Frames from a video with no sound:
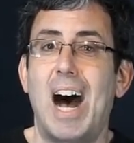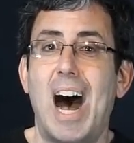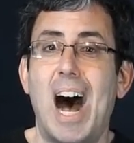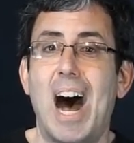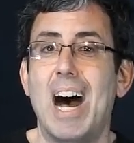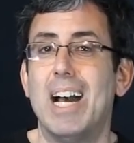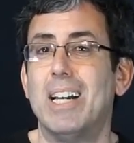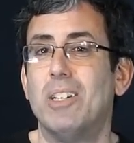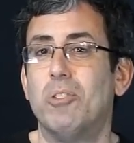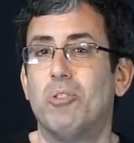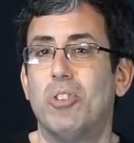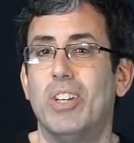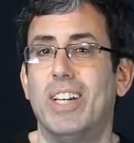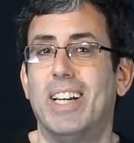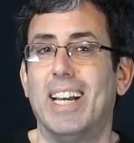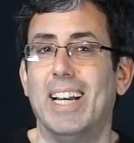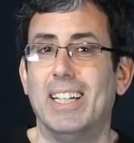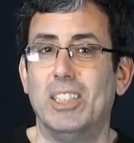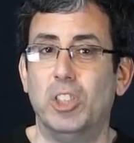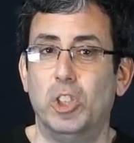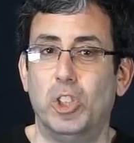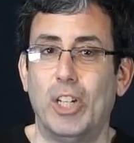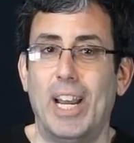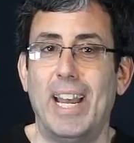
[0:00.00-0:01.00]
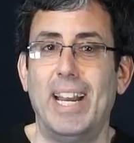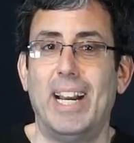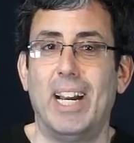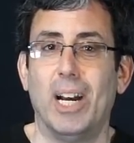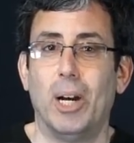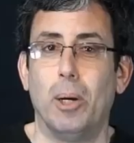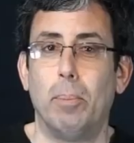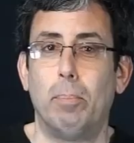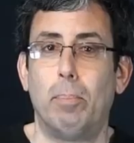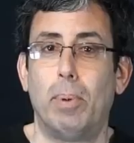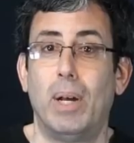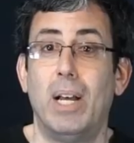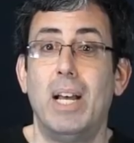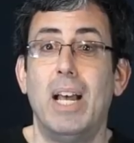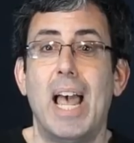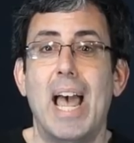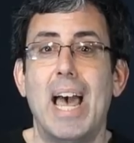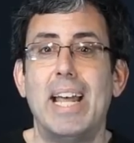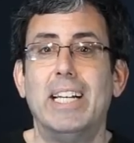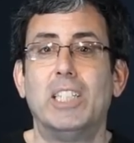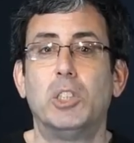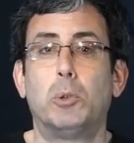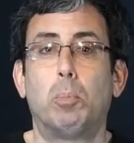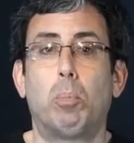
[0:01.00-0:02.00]
Isaac, and Jacob,
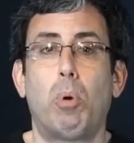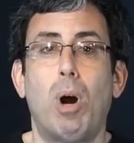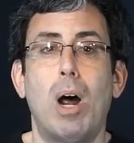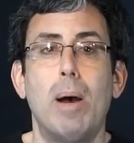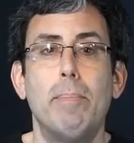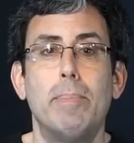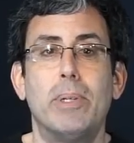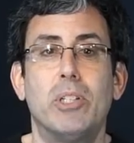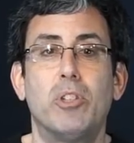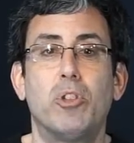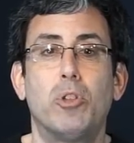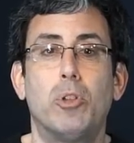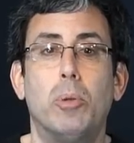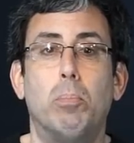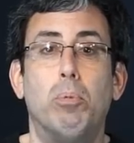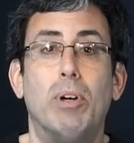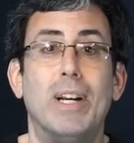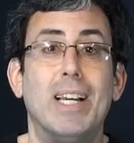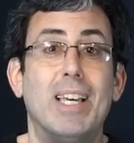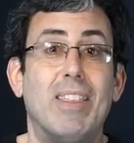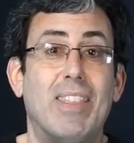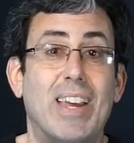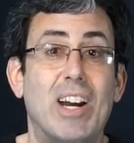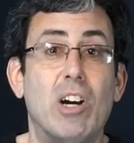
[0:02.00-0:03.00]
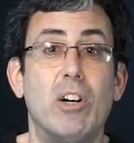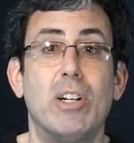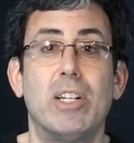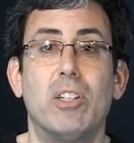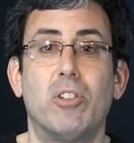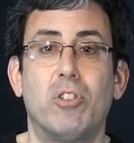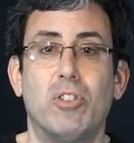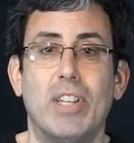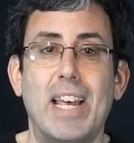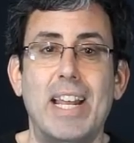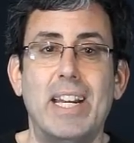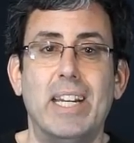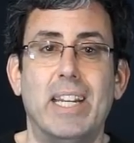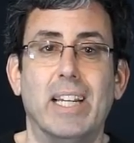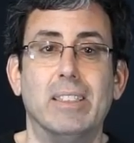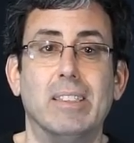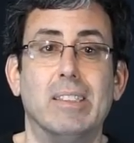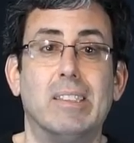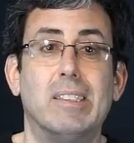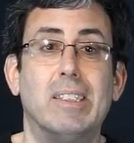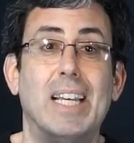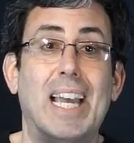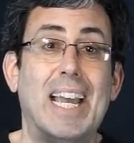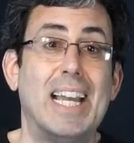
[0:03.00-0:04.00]
and his promise to bring their
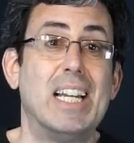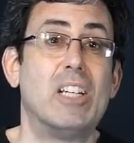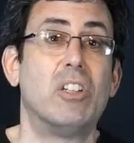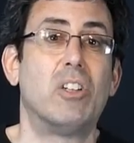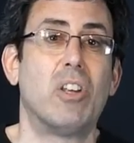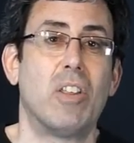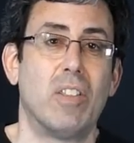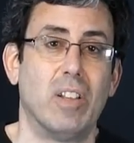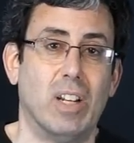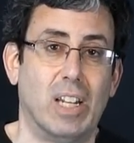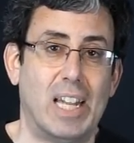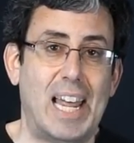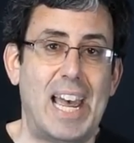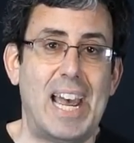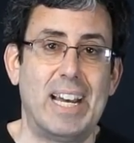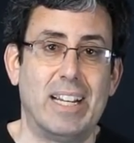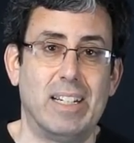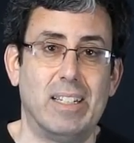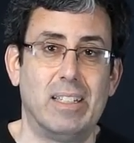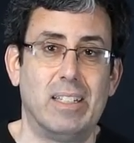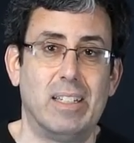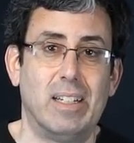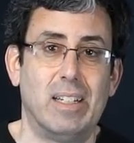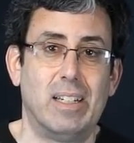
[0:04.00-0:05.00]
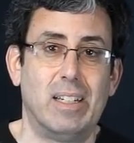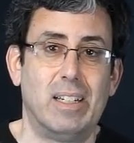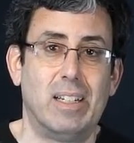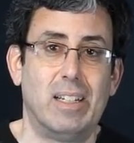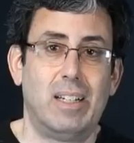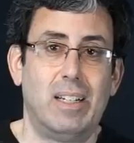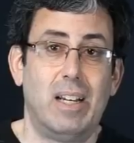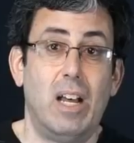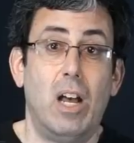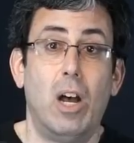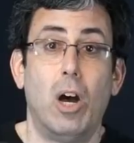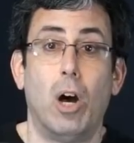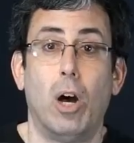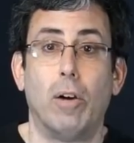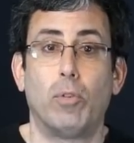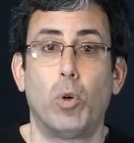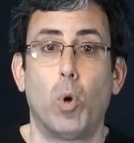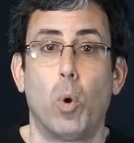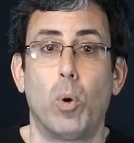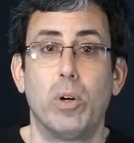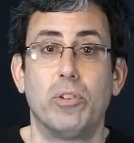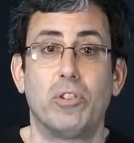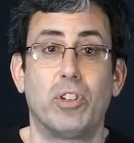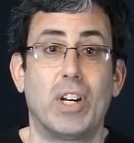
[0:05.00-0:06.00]
descendants into the land. Of
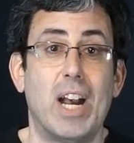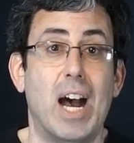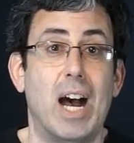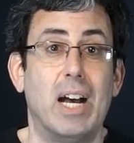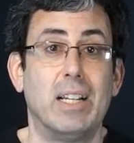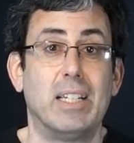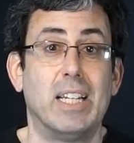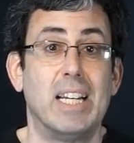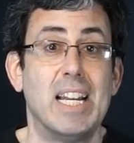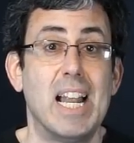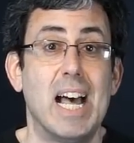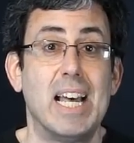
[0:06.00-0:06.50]
course, God did